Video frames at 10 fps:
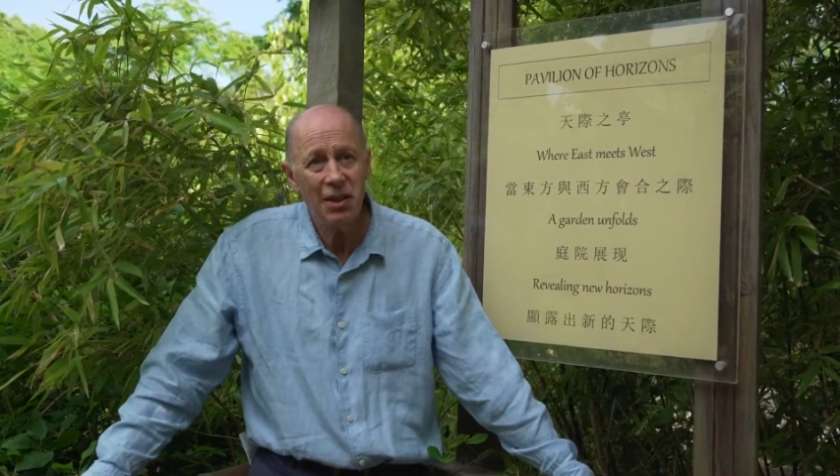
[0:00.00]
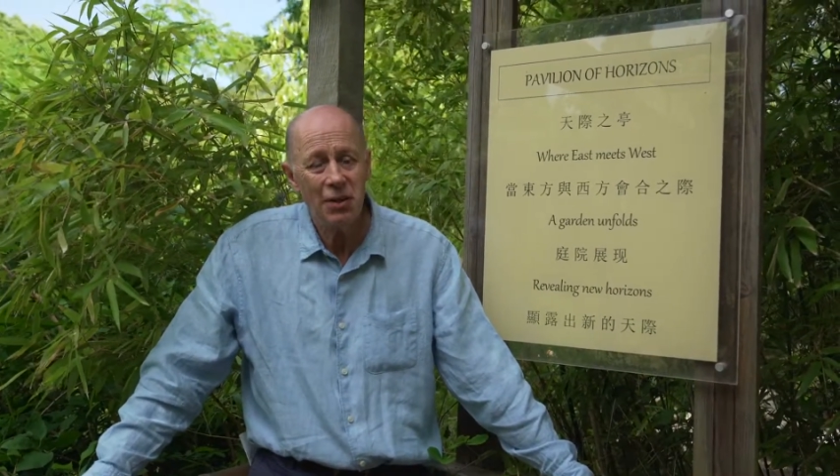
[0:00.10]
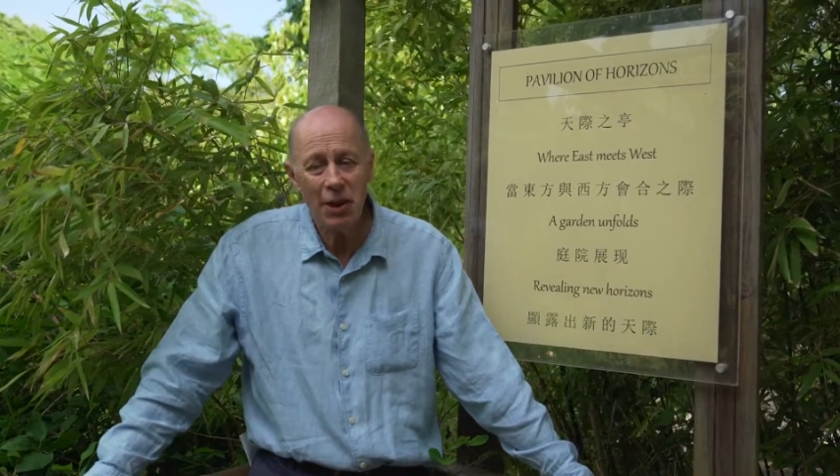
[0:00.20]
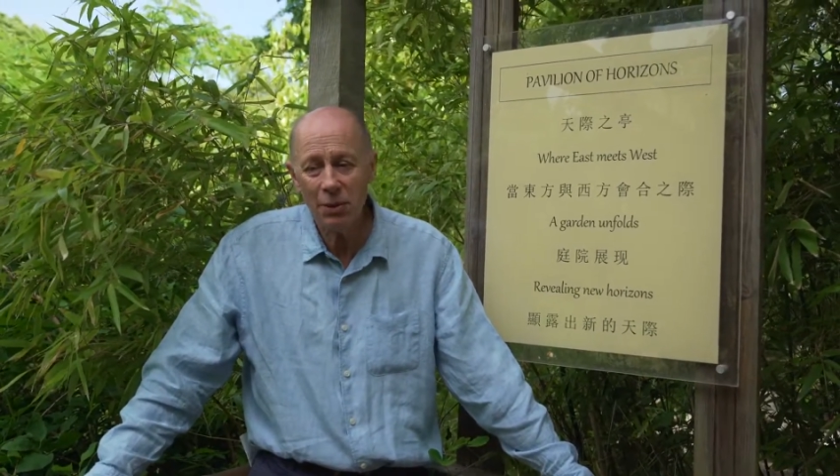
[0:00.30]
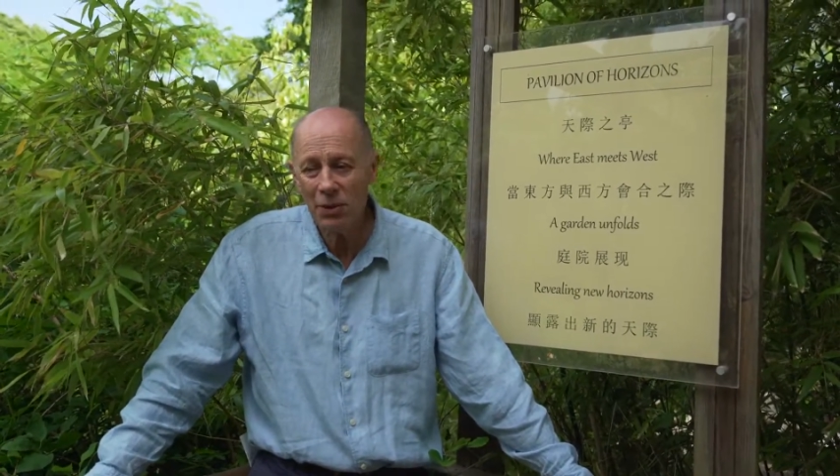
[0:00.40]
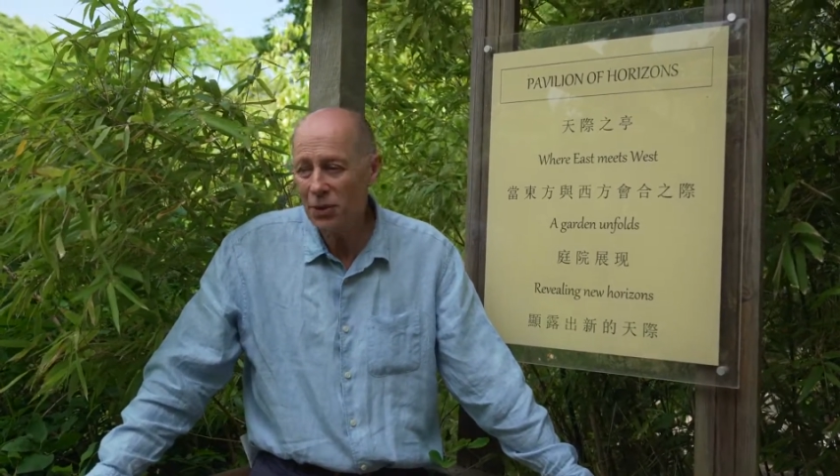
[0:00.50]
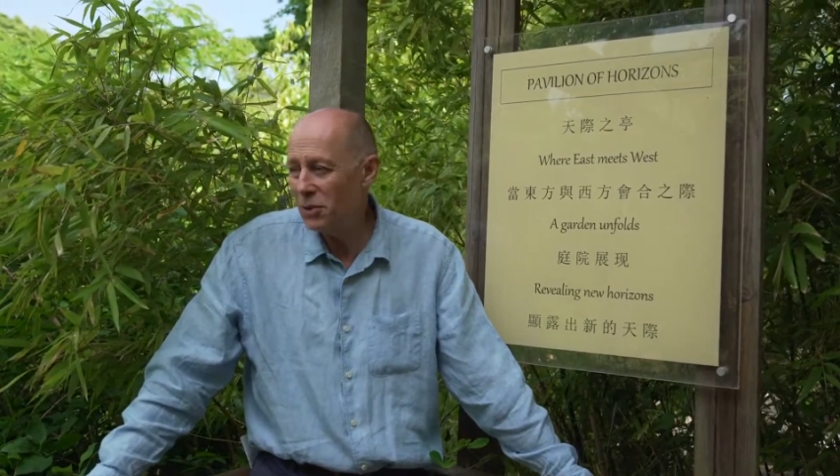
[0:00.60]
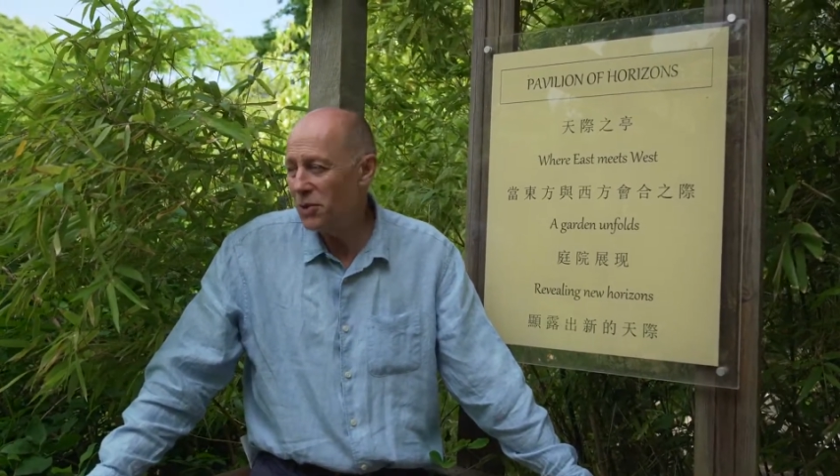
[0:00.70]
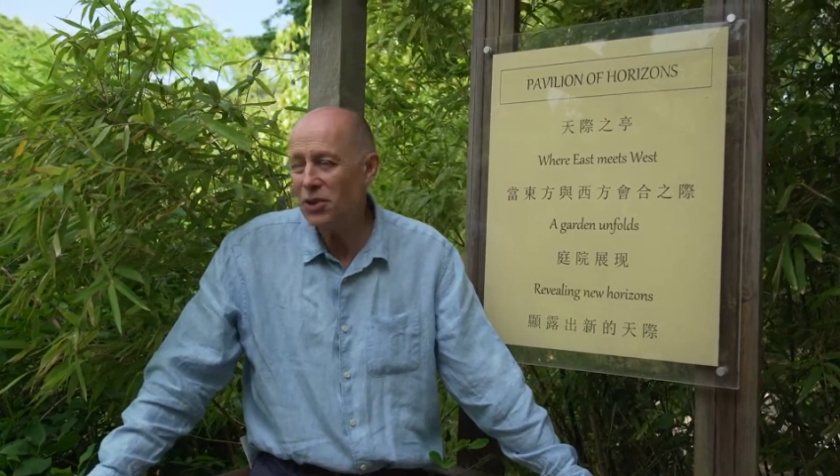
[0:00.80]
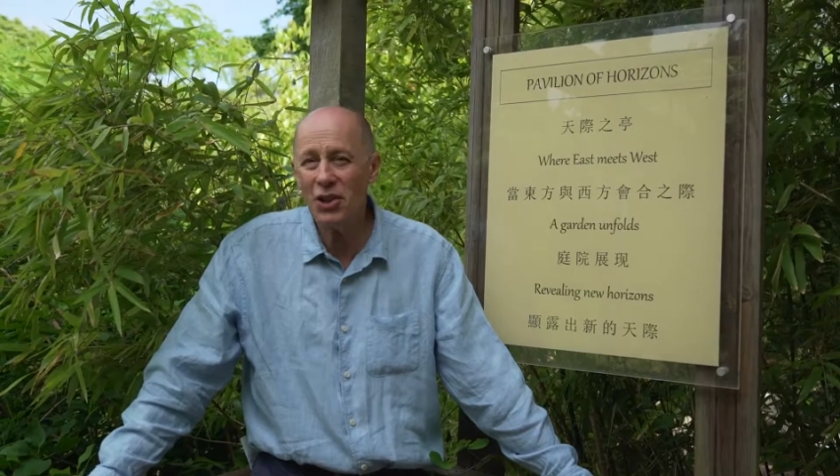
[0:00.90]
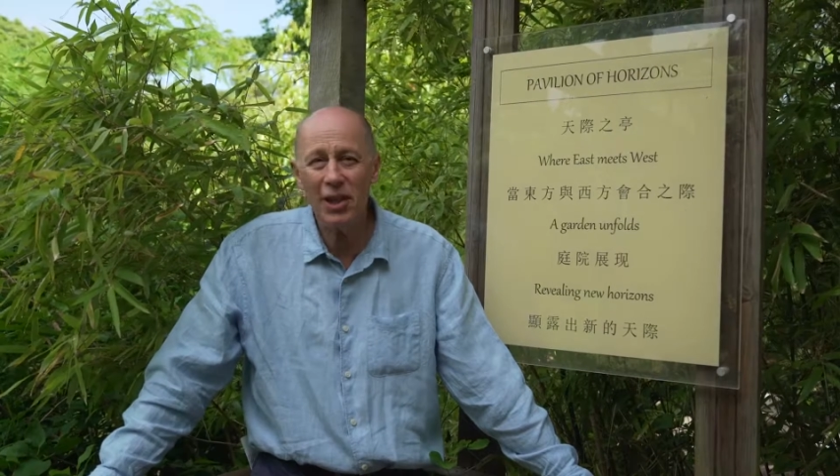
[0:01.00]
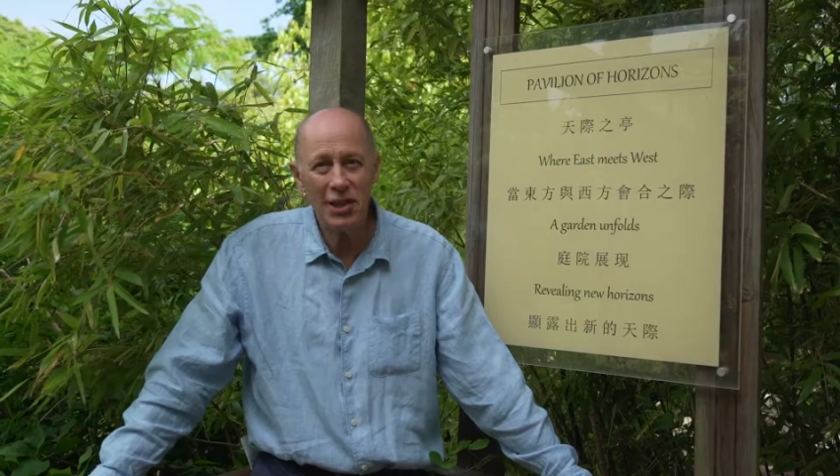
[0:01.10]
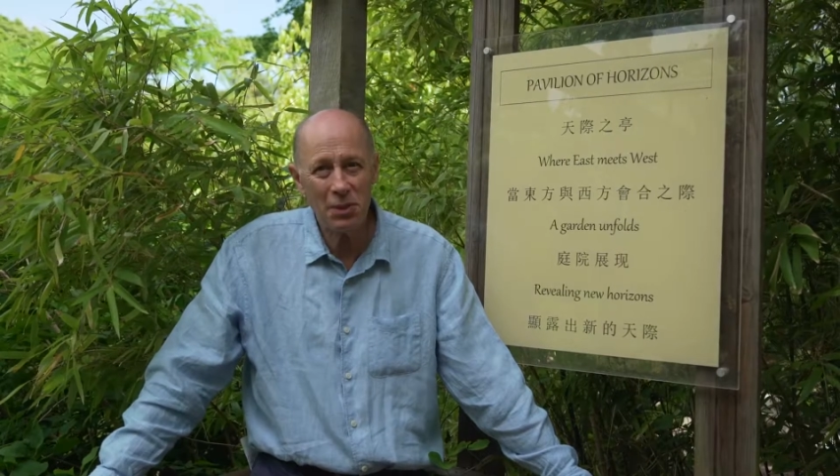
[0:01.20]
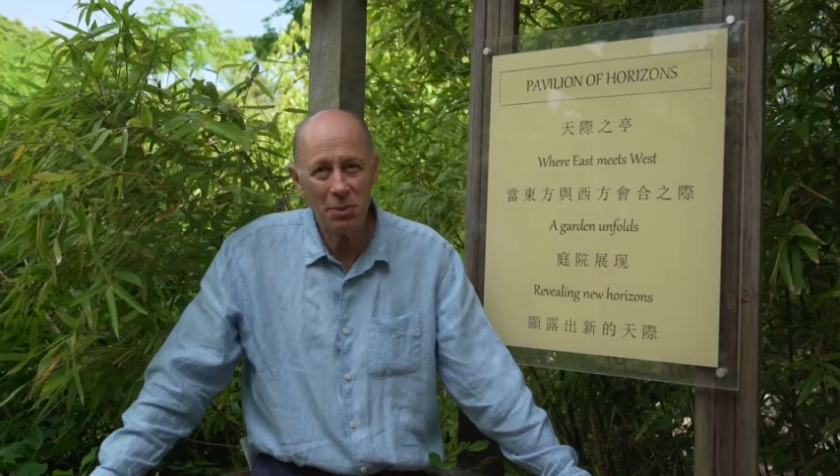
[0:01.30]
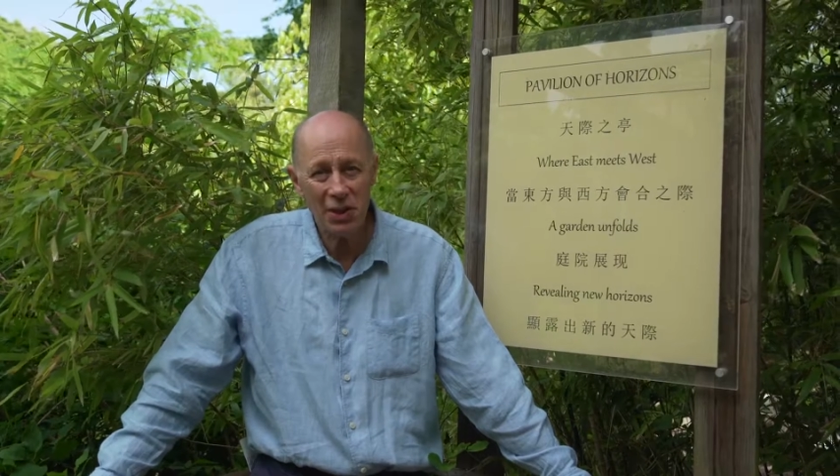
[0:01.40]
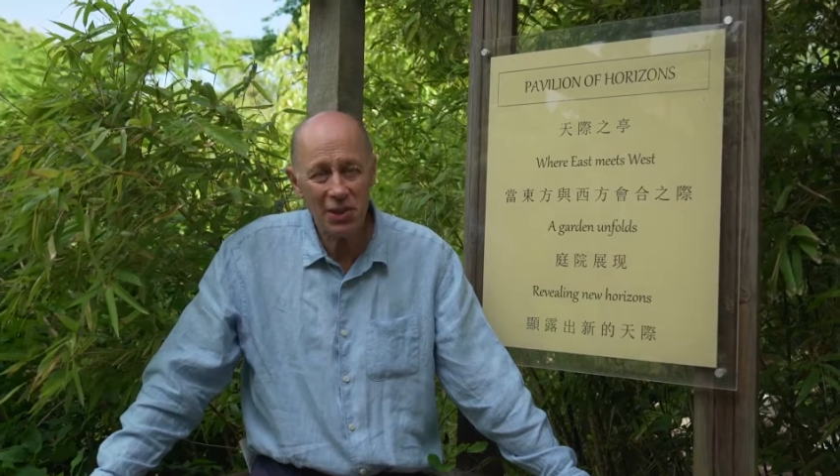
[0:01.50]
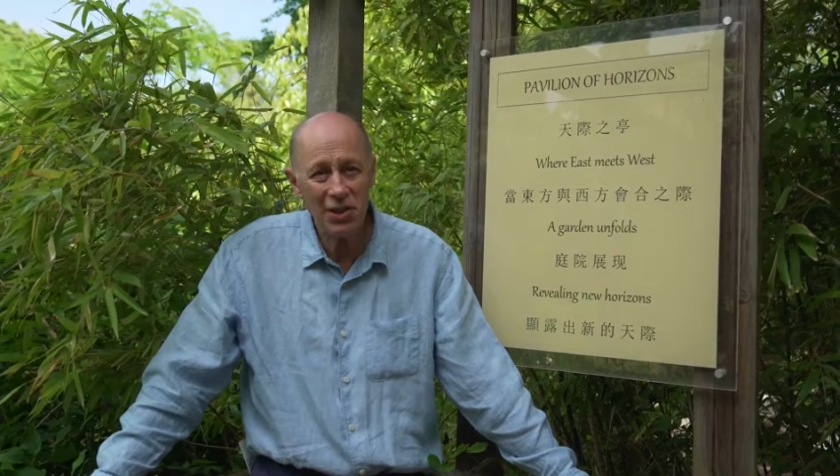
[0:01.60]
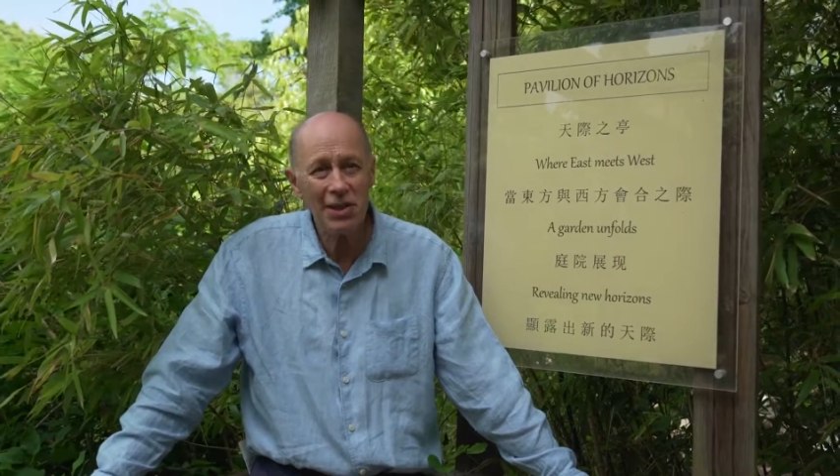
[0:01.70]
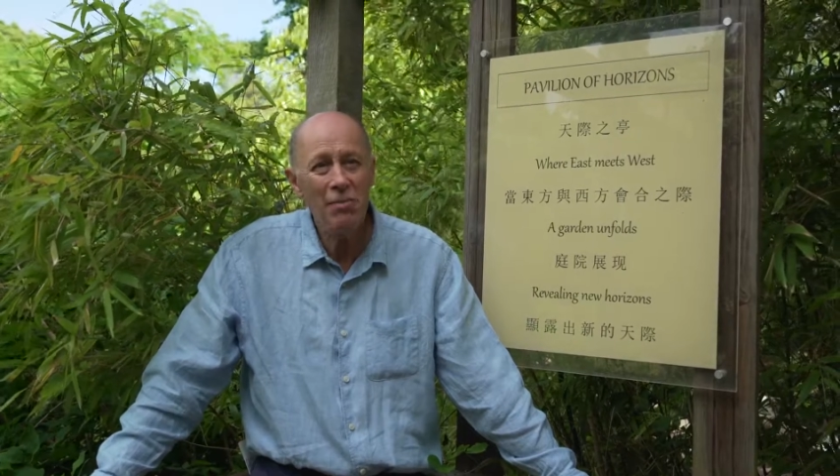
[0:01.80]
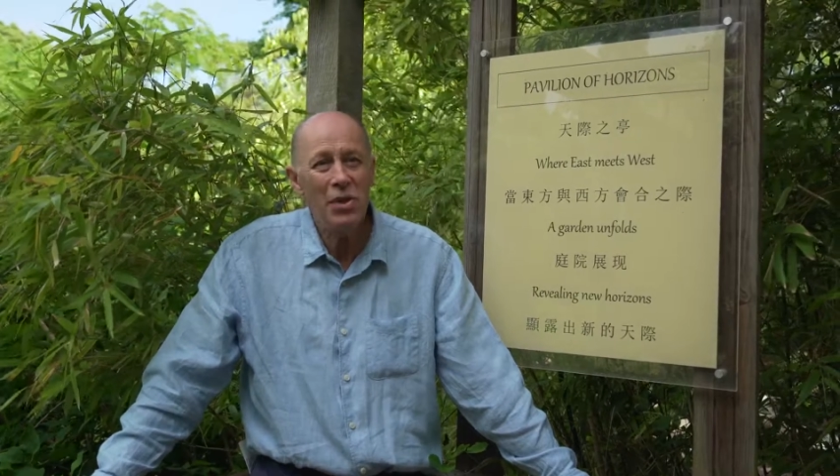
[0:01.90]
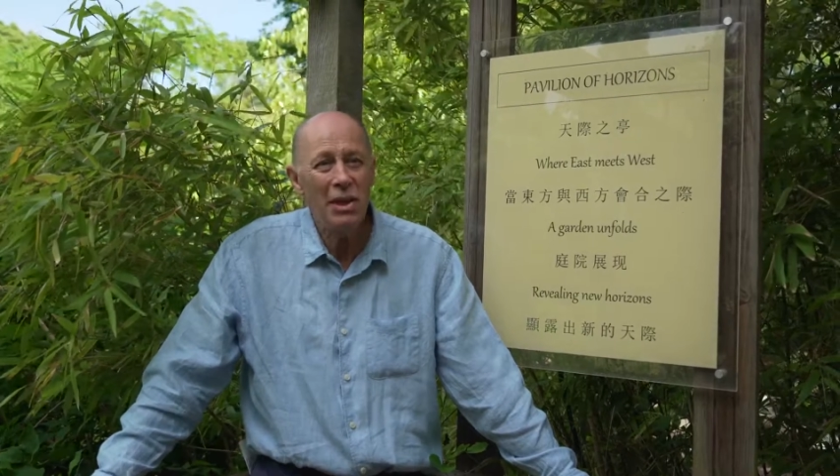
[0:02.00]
they would use Chinese medicine